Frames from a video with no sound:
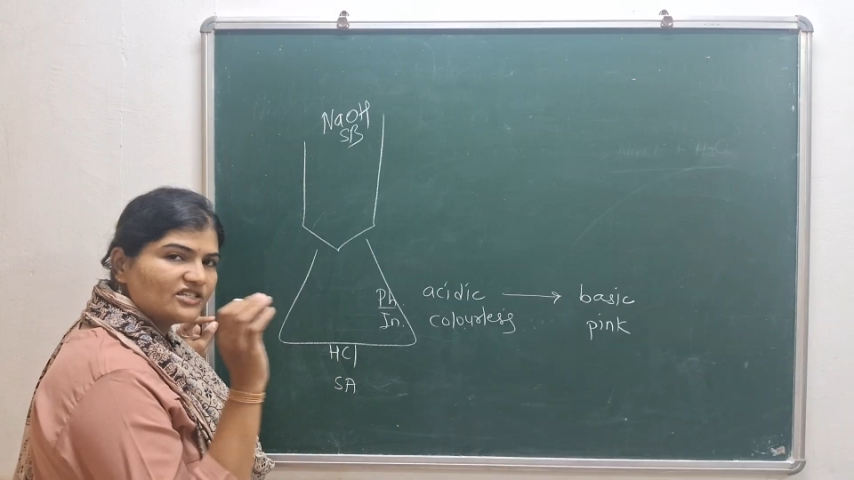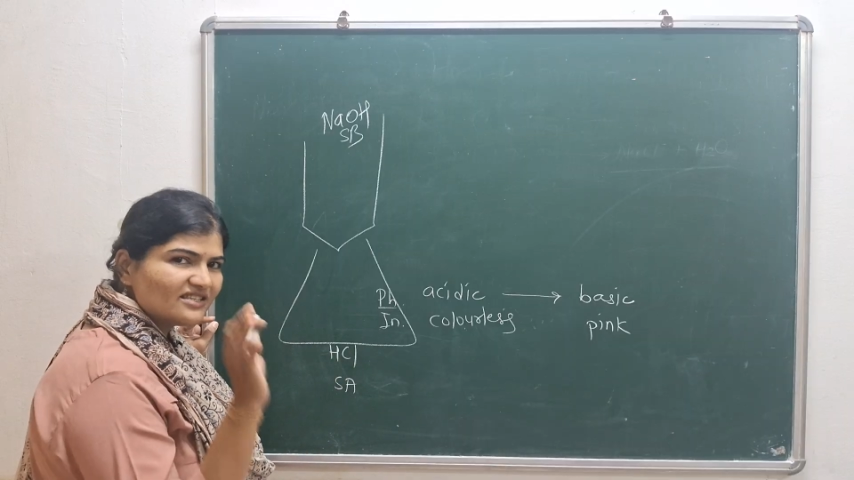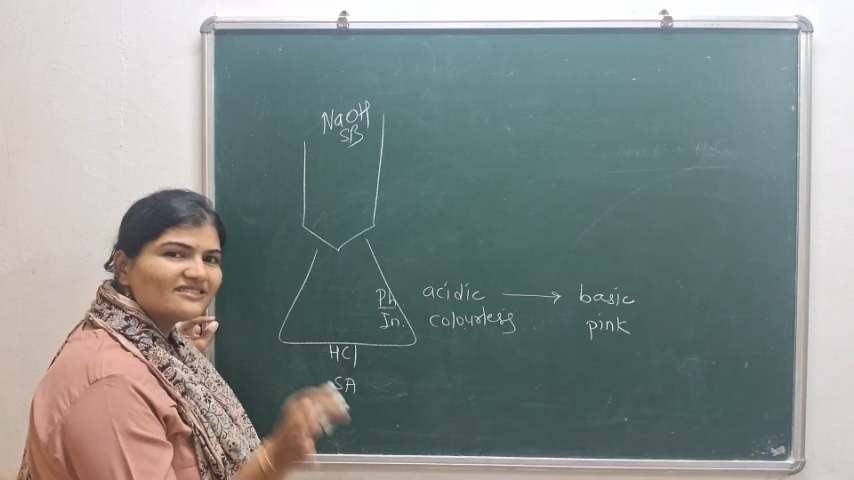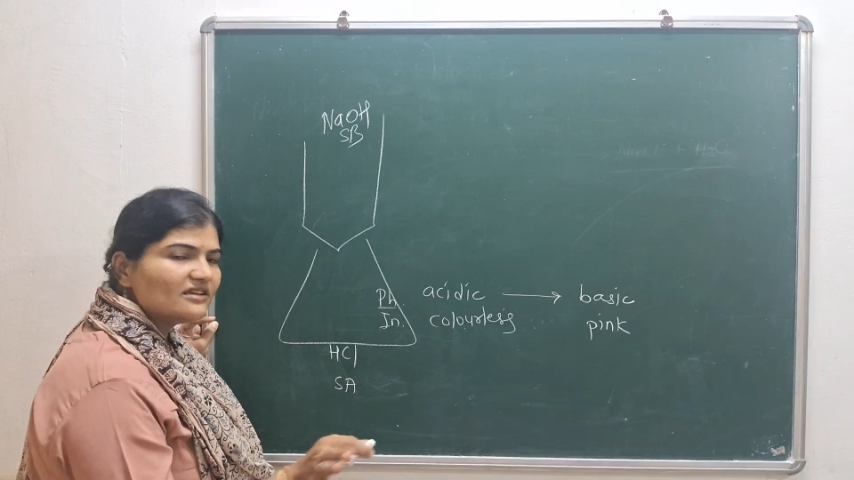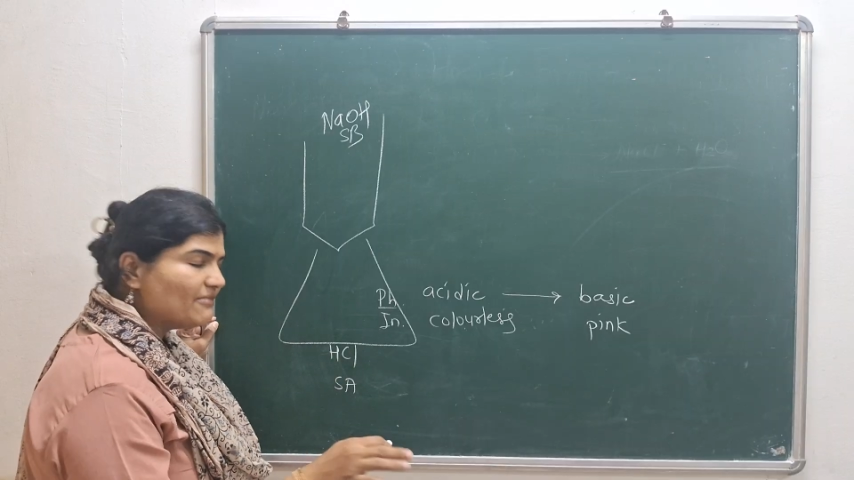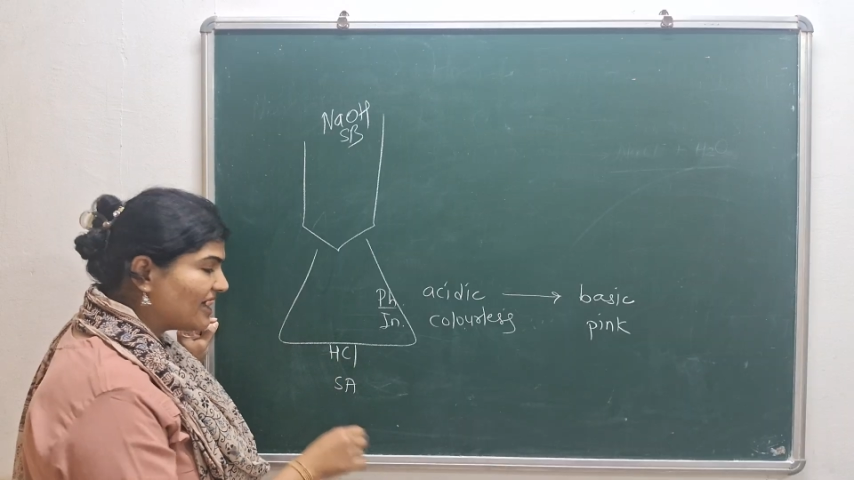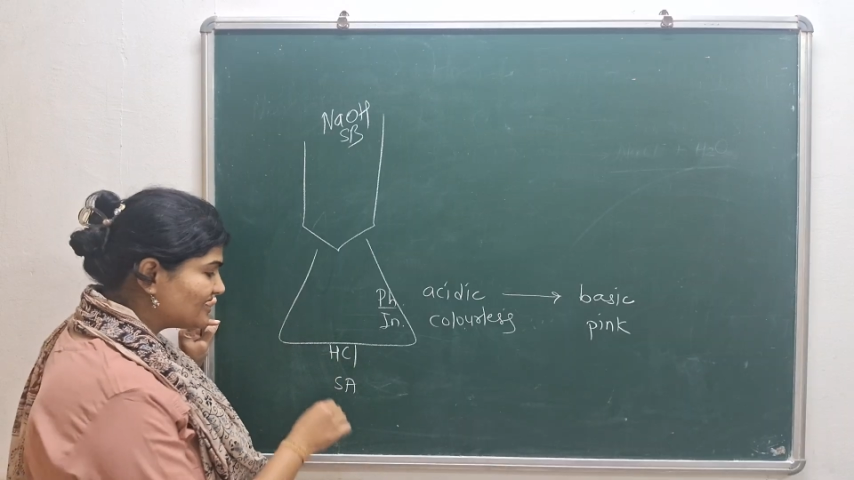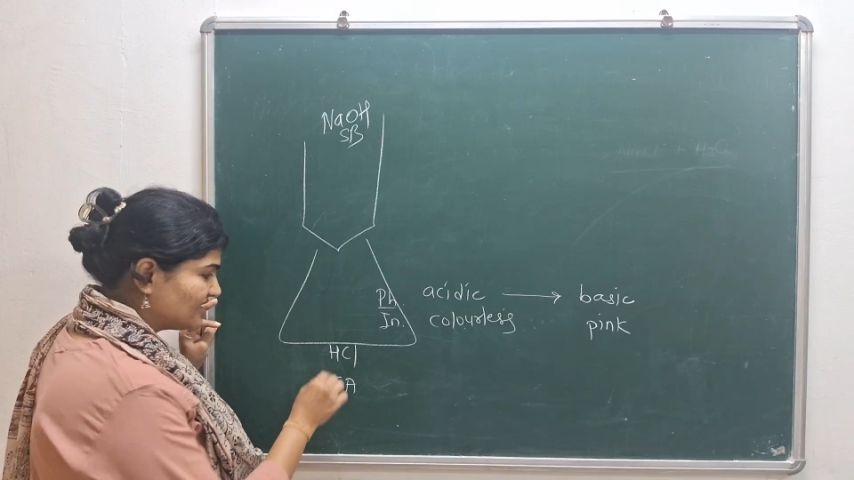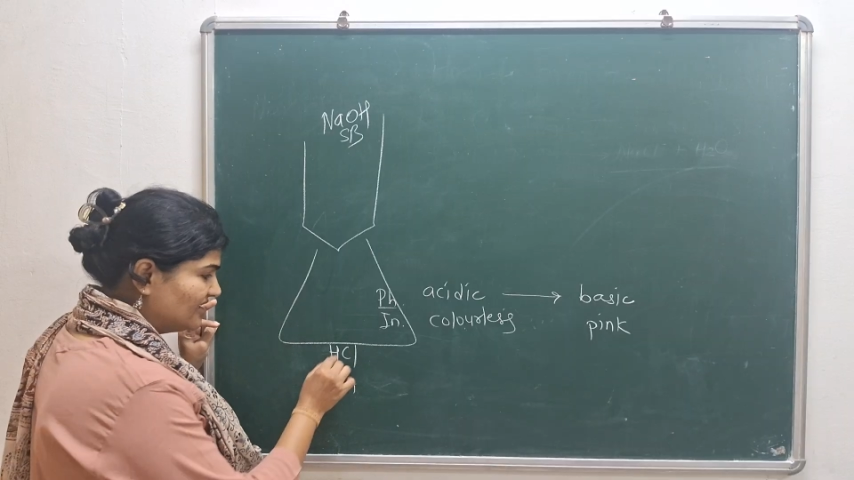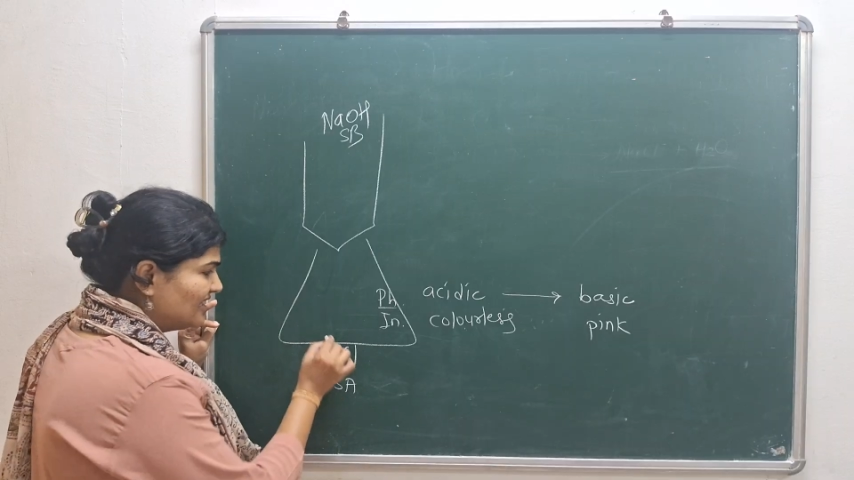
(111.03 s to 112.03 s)
just
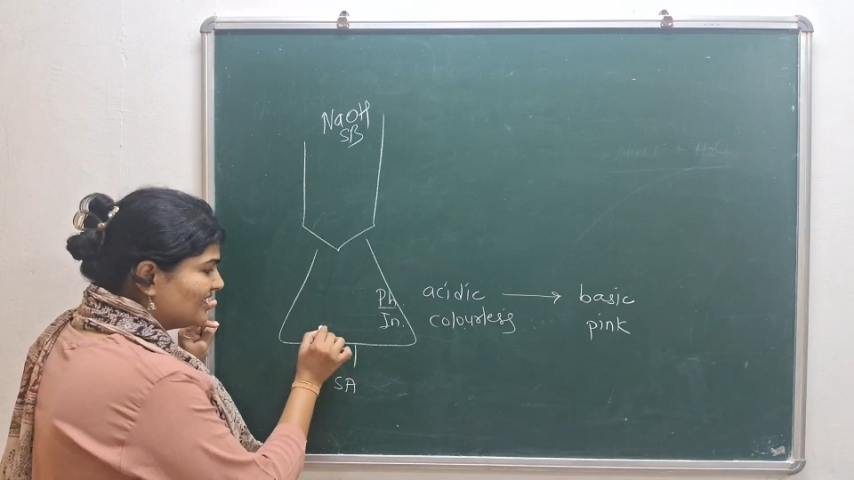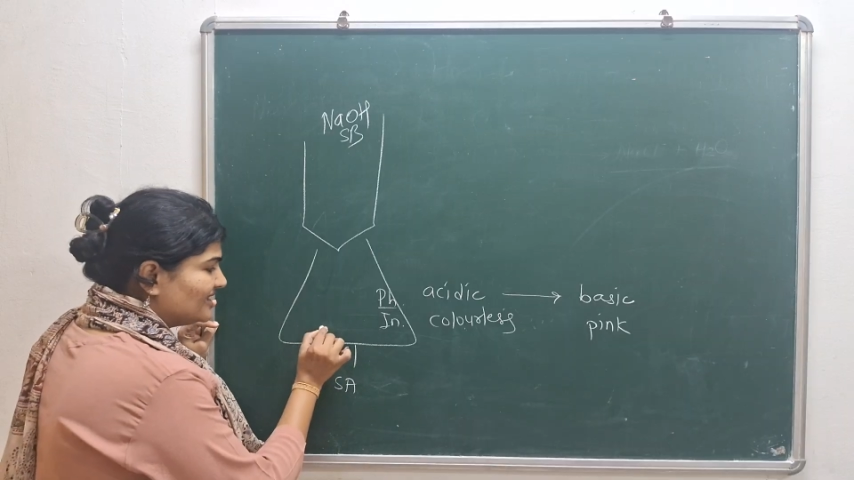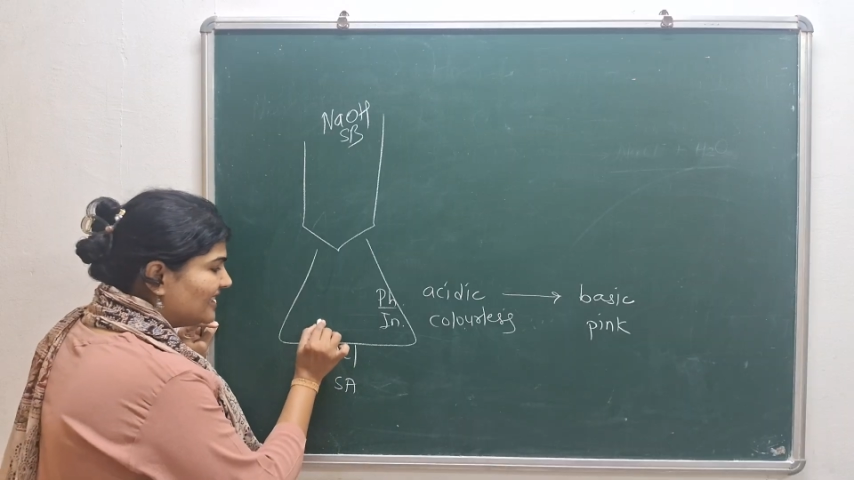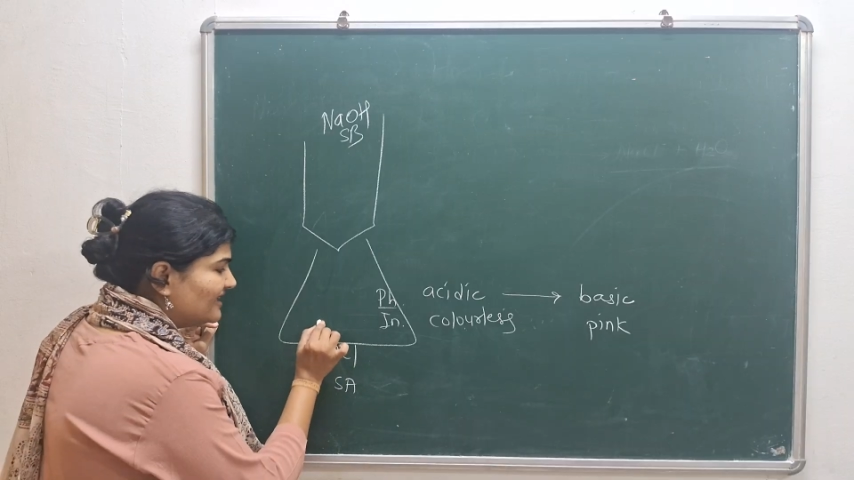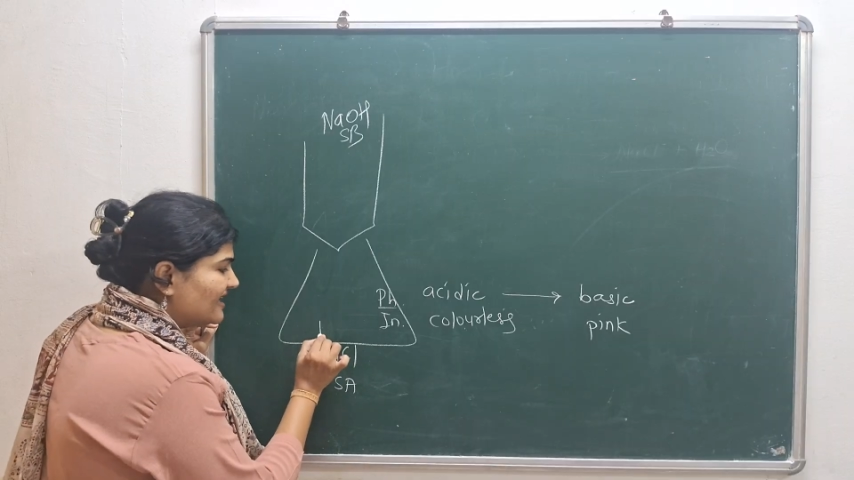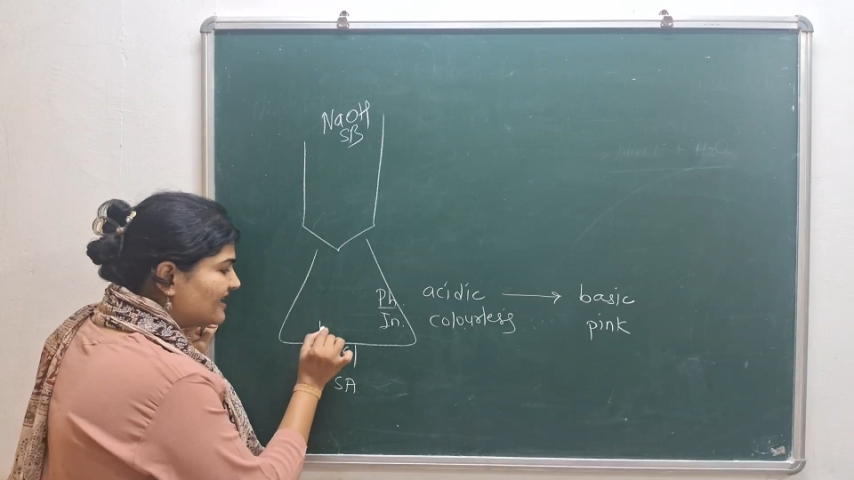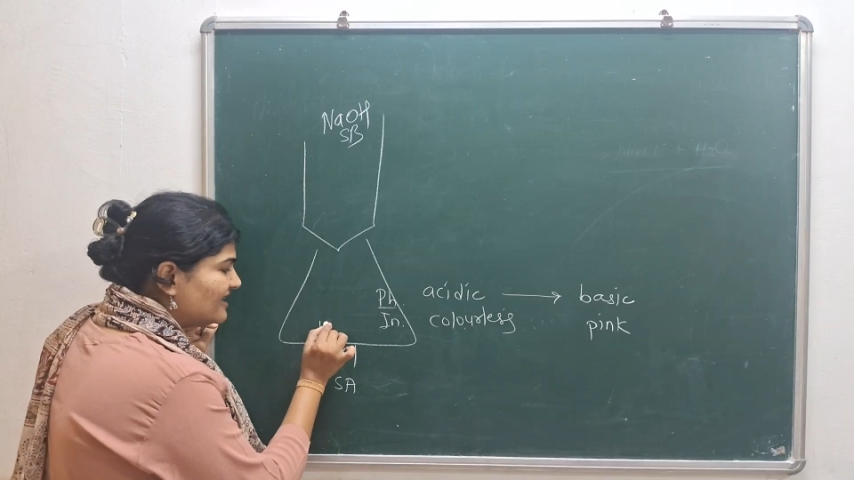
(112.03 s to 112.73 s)
imagine that there